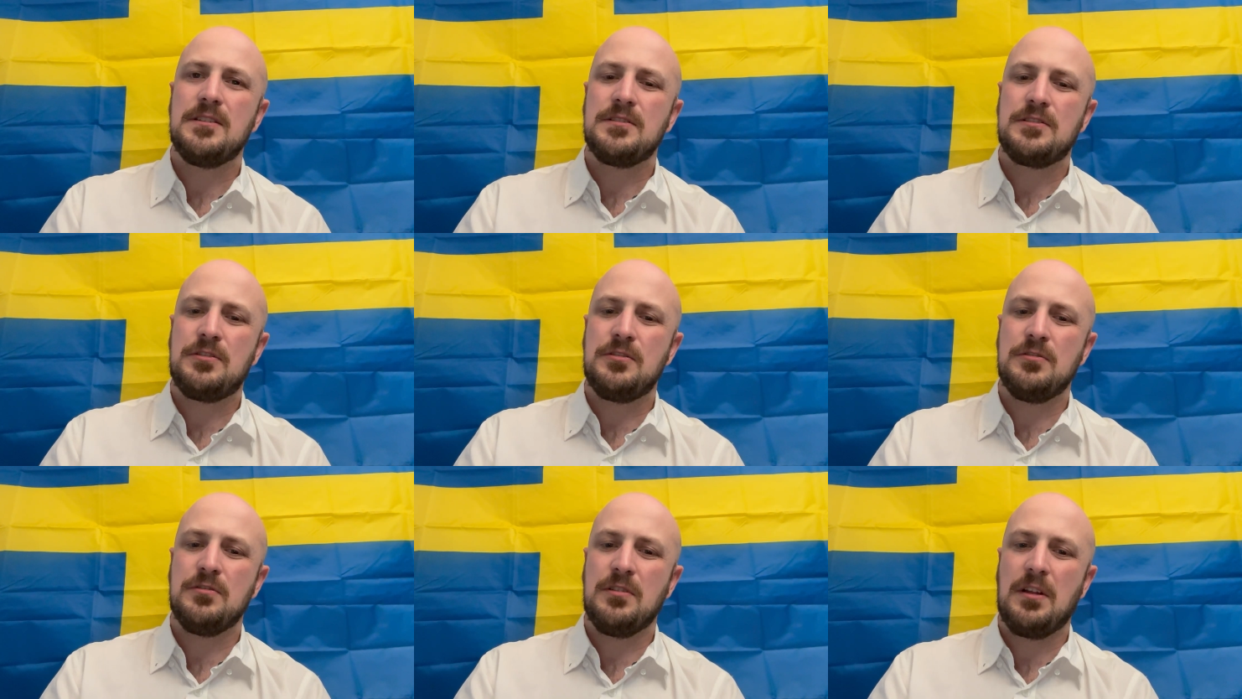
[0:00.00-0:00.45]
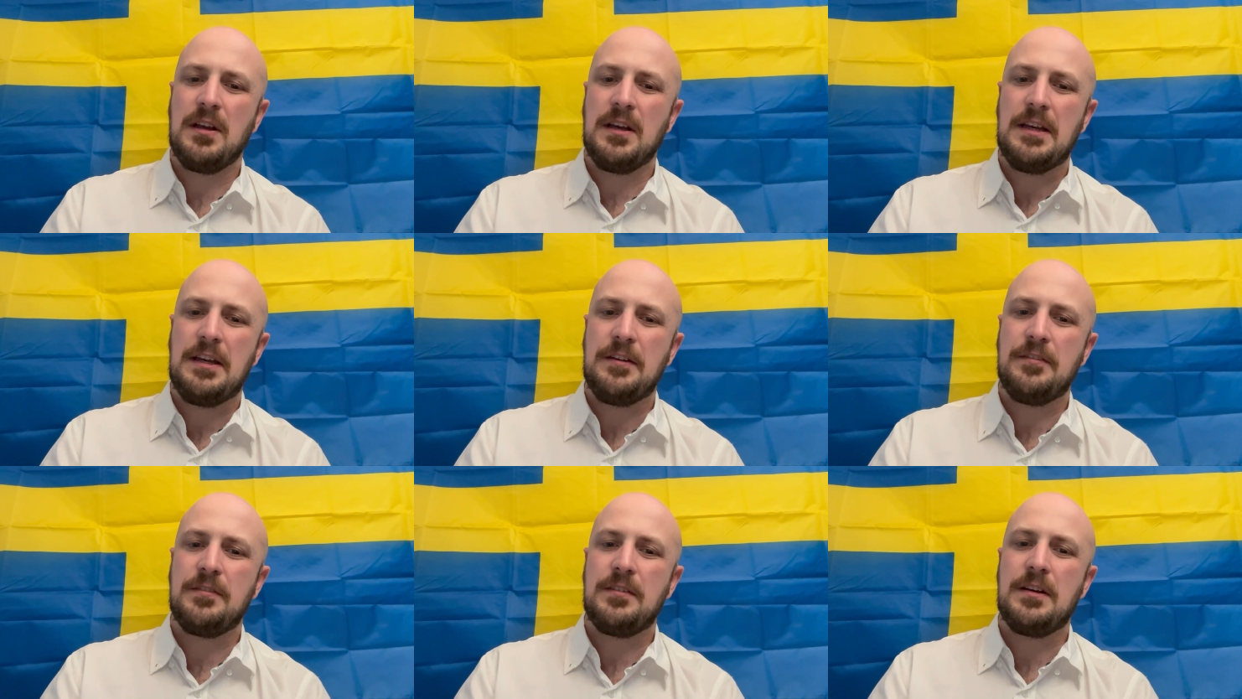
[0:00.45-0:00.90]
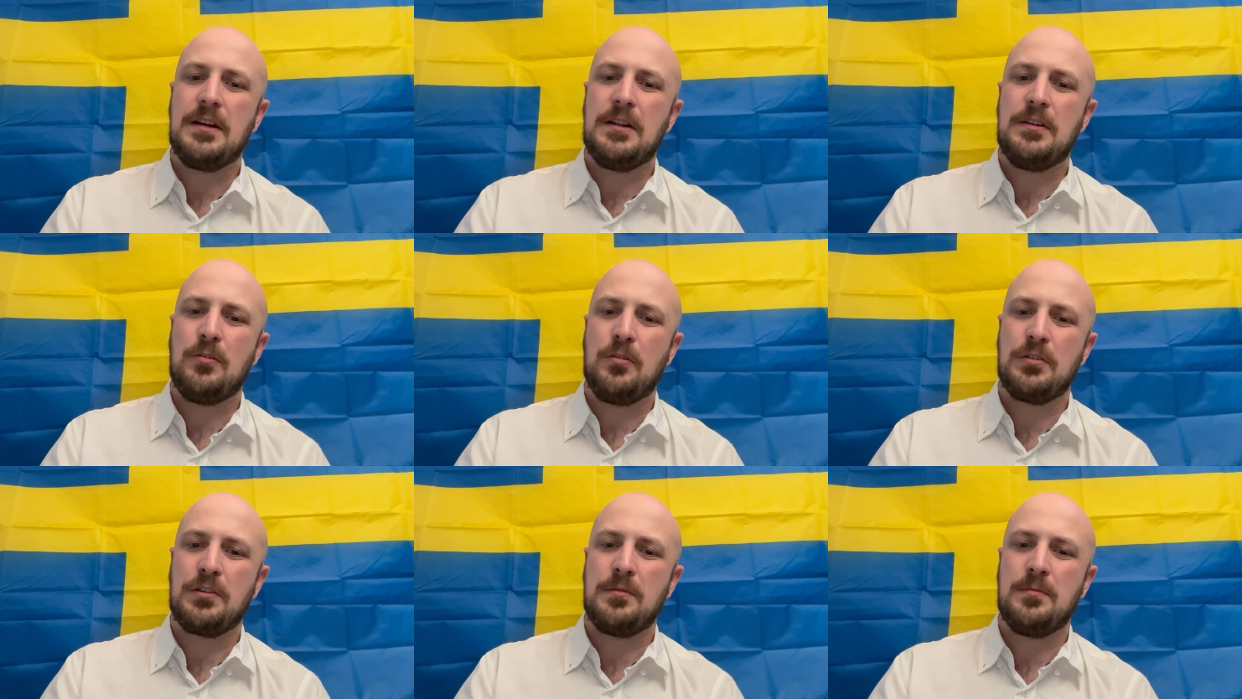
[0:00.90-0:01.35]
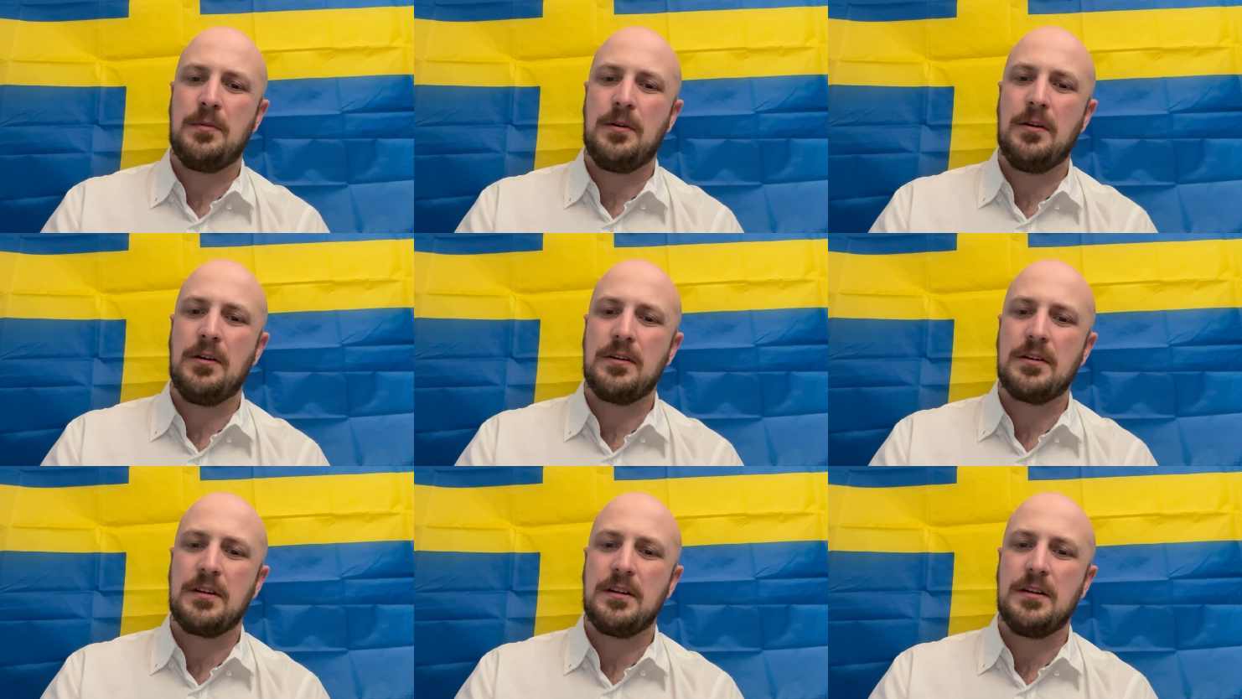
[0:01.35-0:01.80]
to life in North
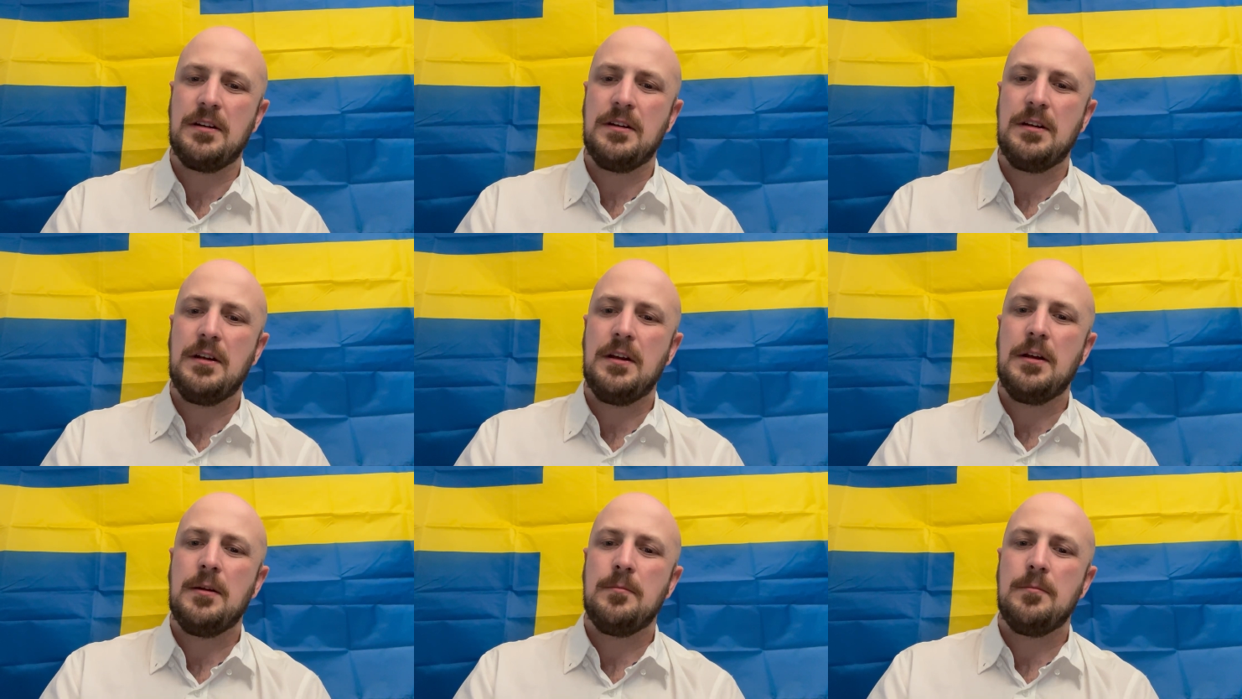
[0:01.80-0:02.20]
America